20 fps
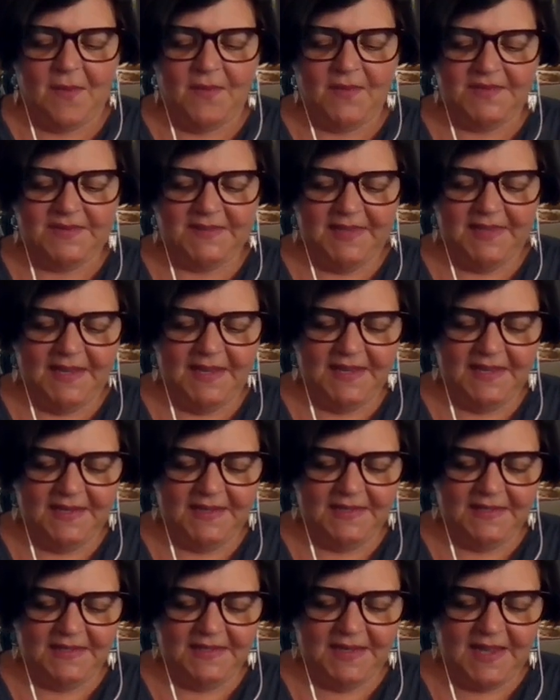I was thinking
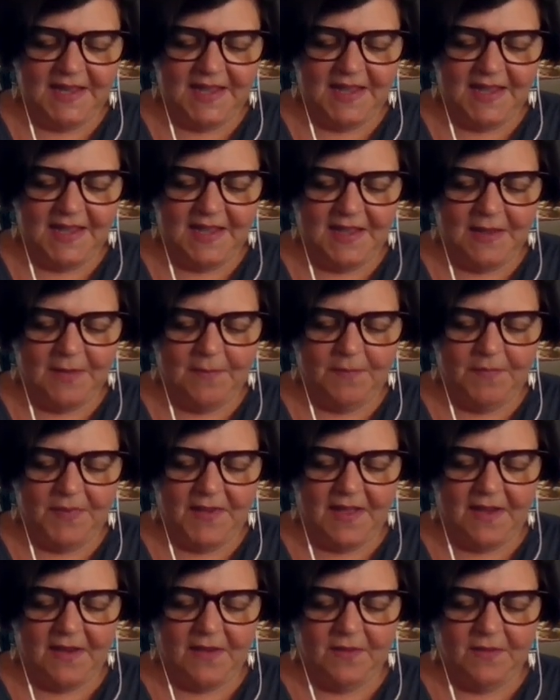today
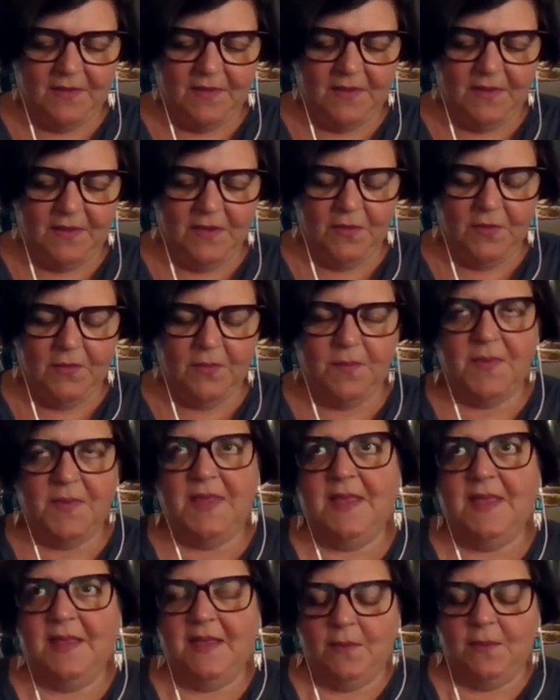about you
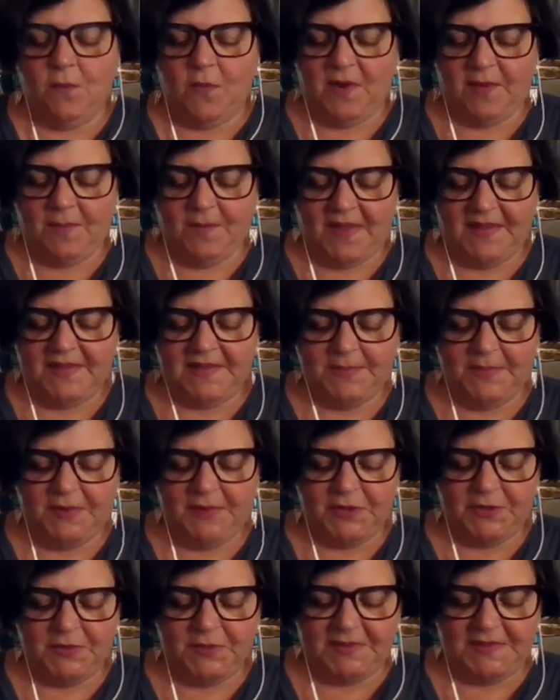being one of my
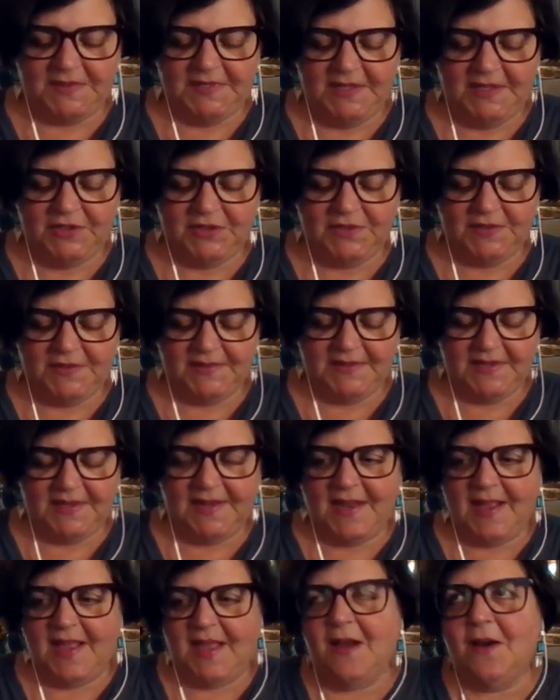spiritual teachers
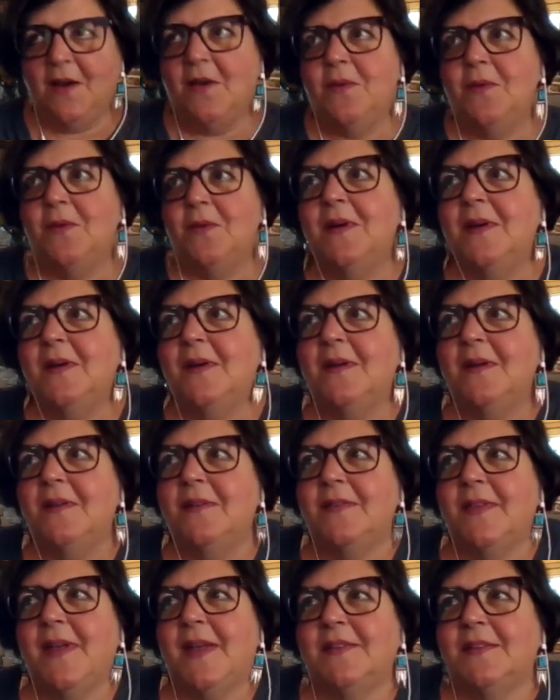and how
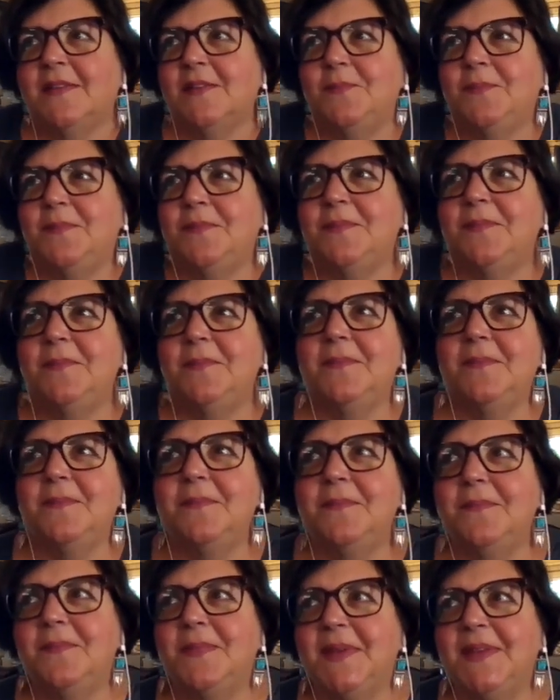that's
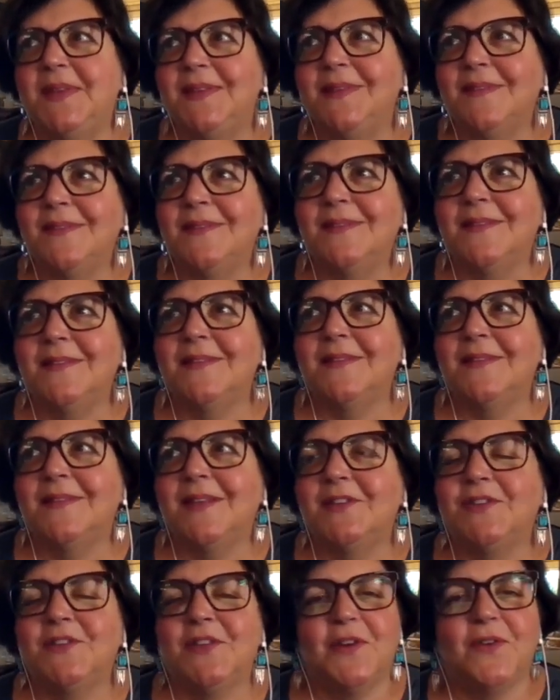been
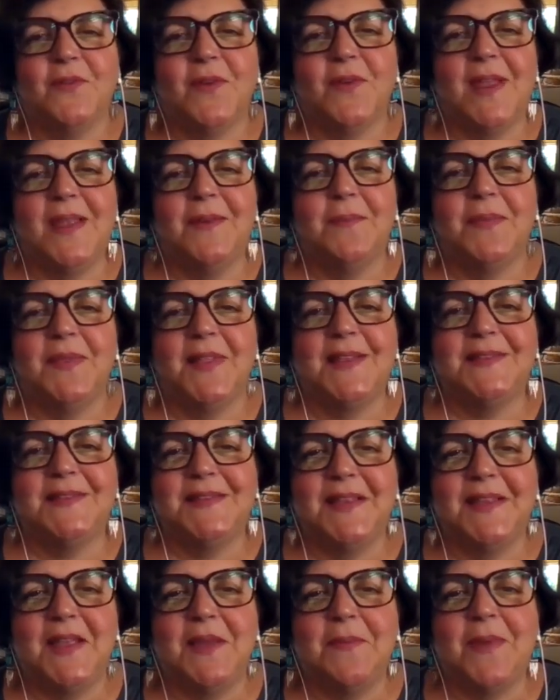such a great
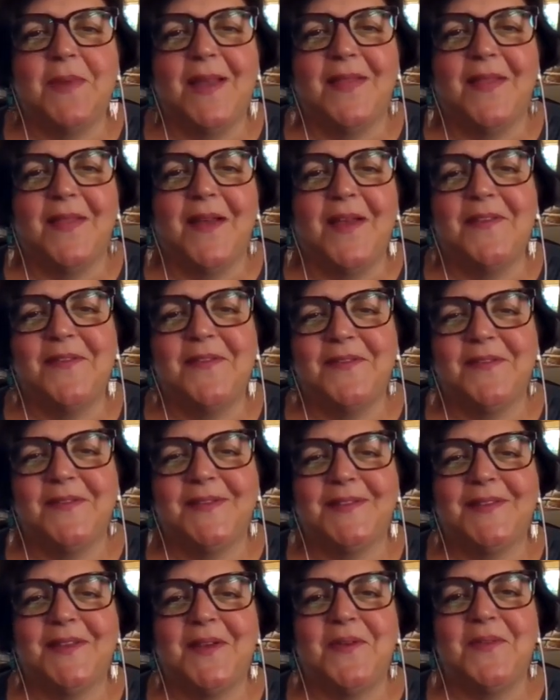blessing in my life.
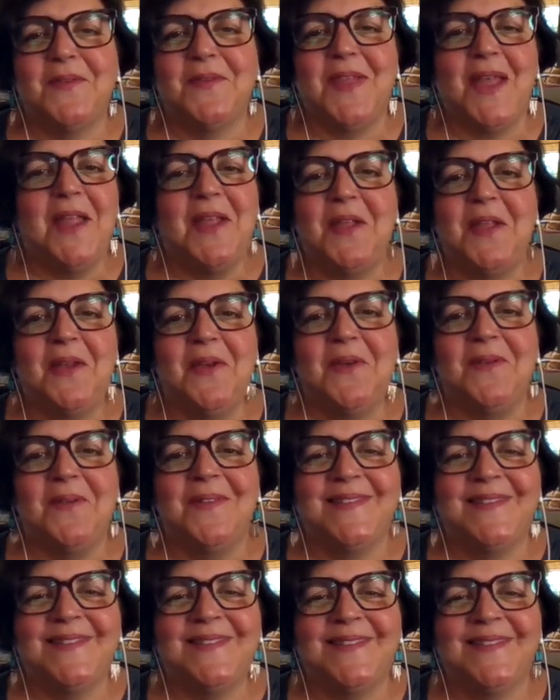So thank you.
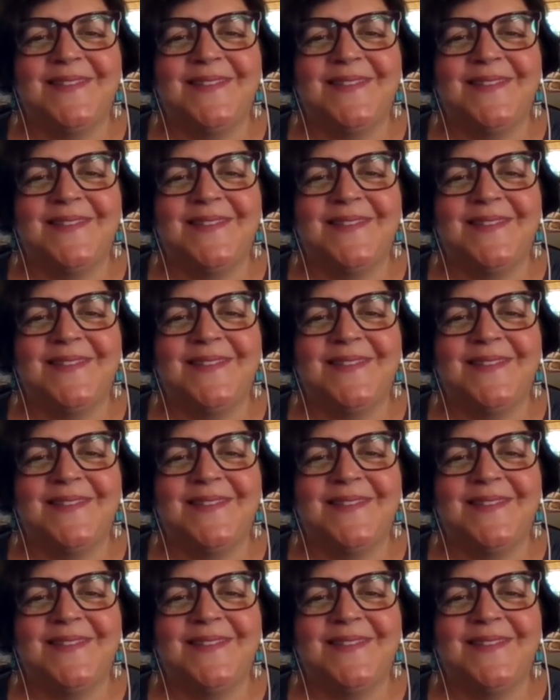